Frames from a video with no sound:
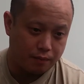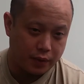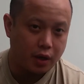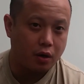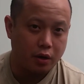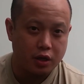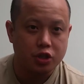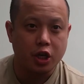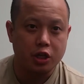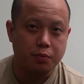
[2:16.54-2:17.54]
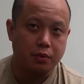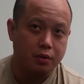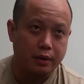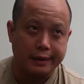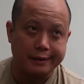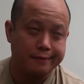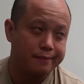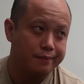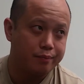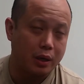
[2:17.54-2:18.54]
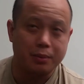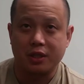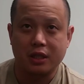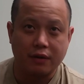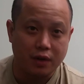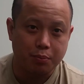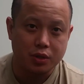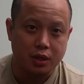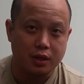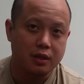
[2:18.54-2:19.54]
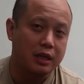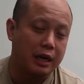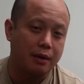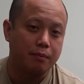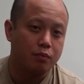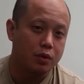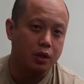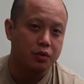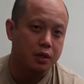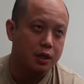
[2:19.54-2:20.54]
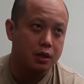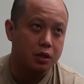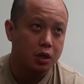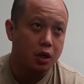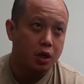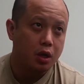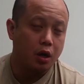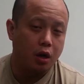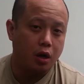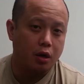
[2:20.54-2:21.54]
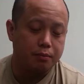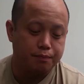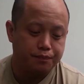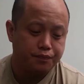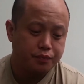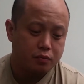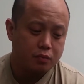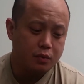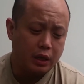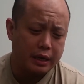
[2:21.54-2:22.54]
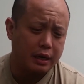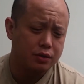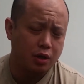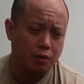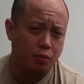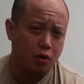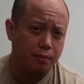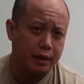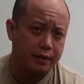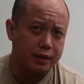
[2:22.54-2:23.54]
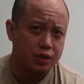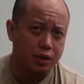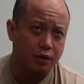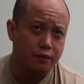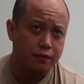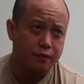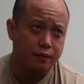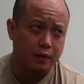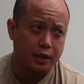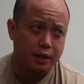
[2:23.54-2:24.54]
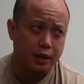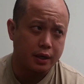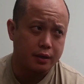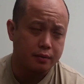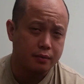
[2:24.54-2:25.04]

They are interchangeable, like probably 70% of the time with those things. And I'll talk more about that stuff as I